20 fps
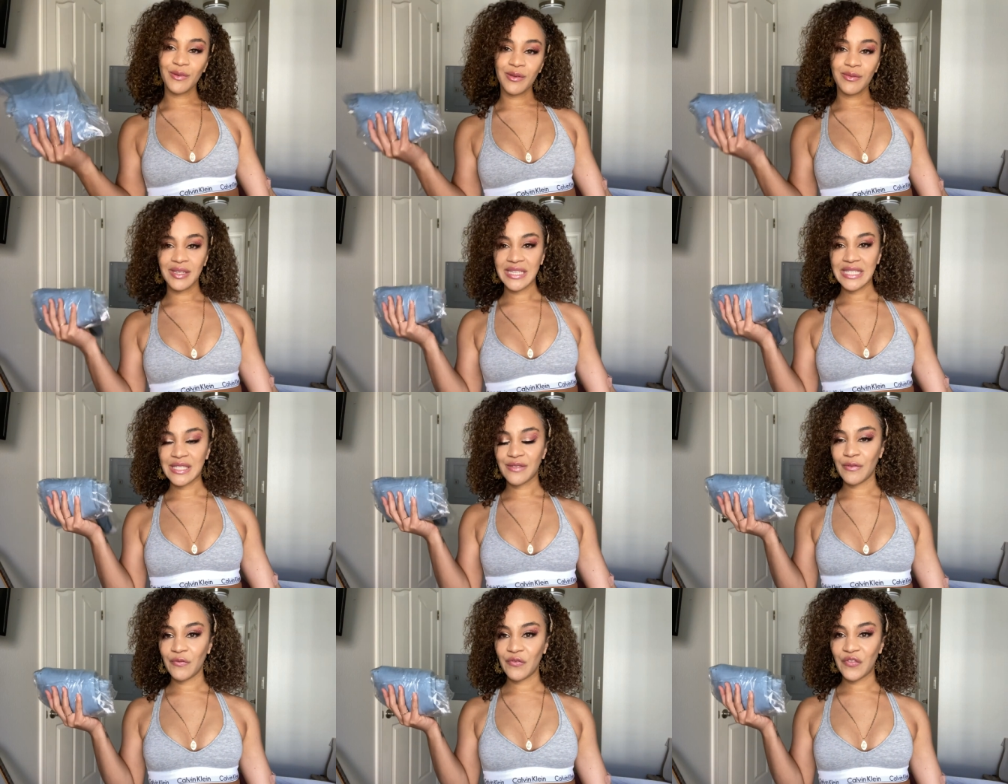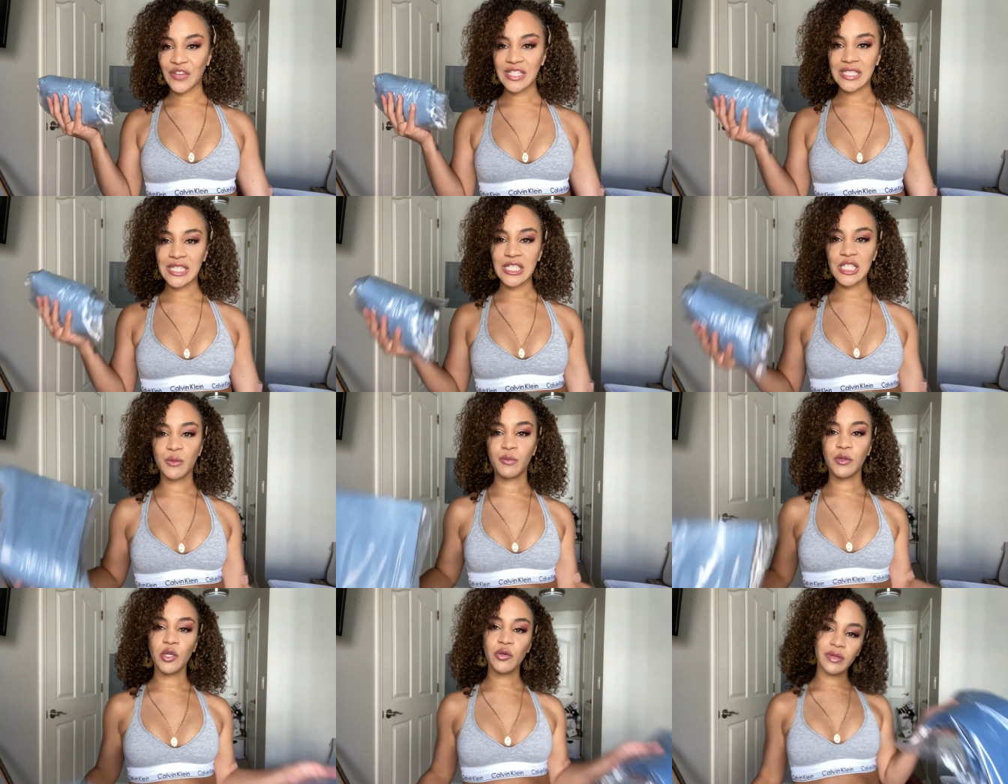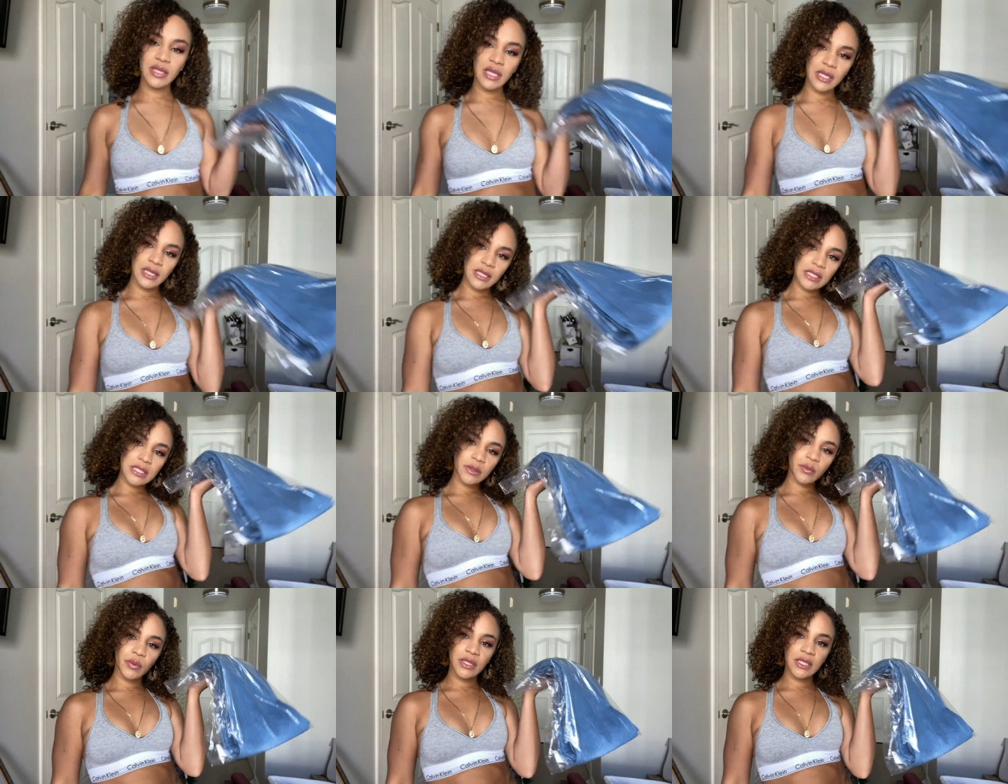one is in vintage blue, and then
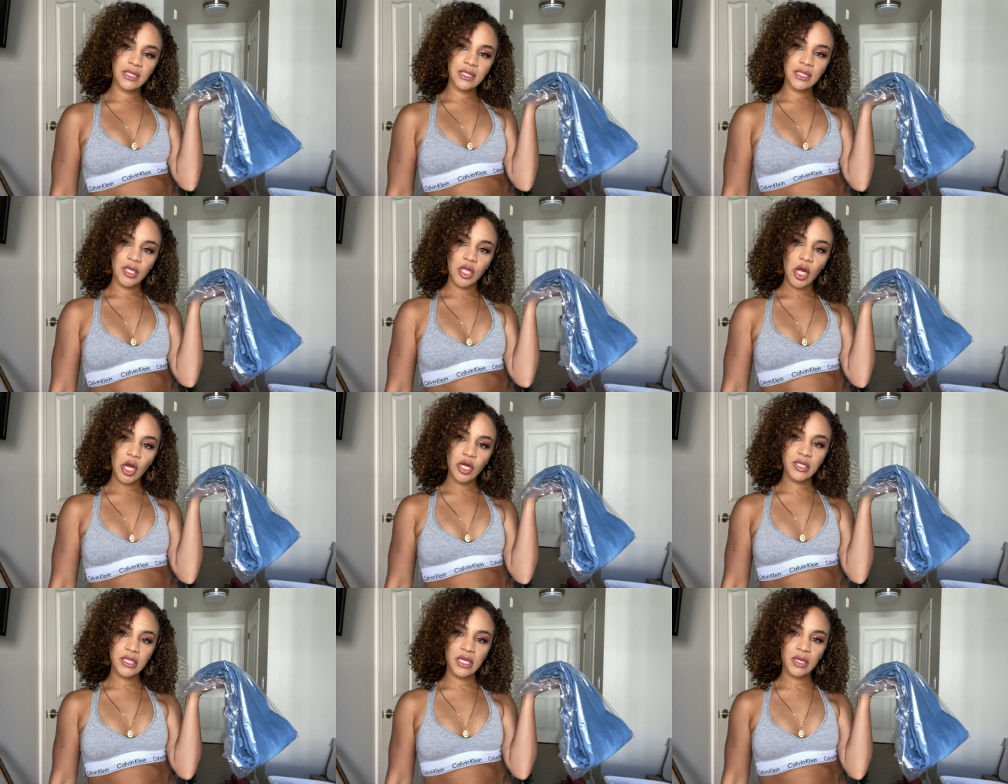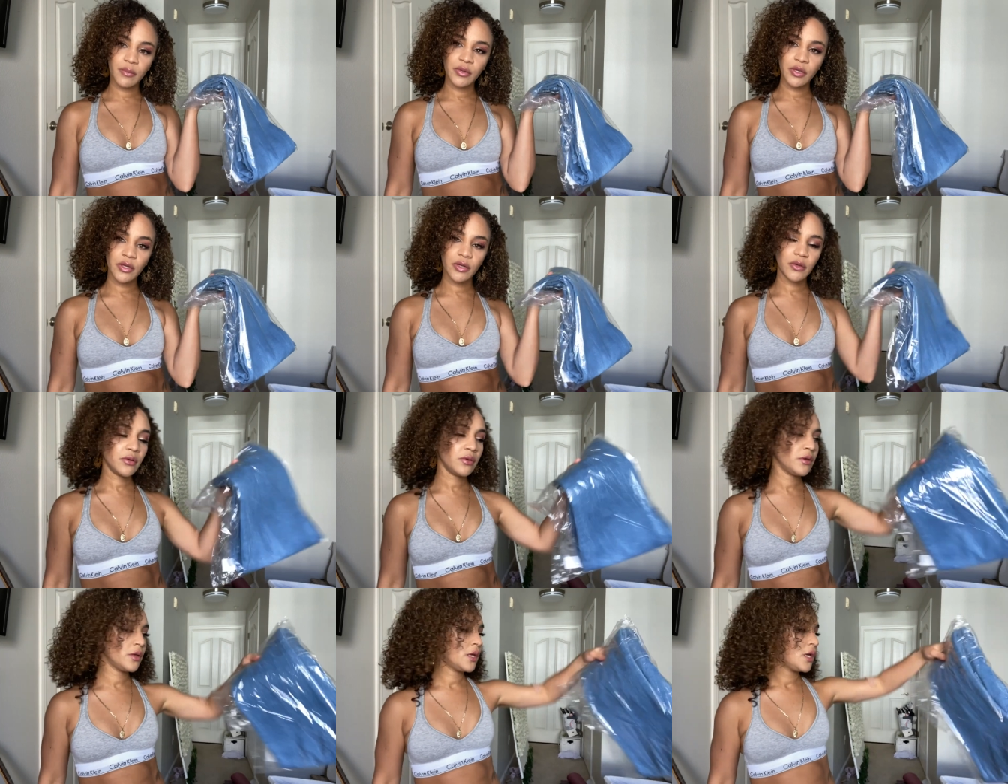this one is in arctic blue.